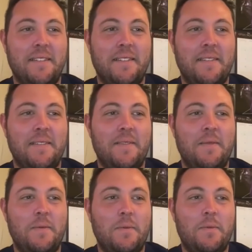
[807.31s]

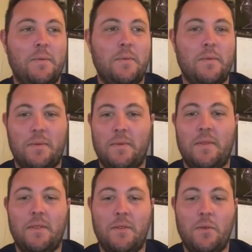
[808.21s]

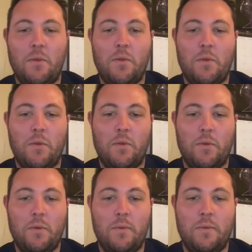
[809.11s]

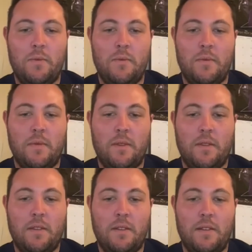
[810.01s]

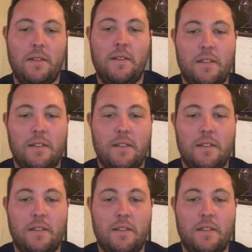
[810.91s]
No words are spoken by the person on screen.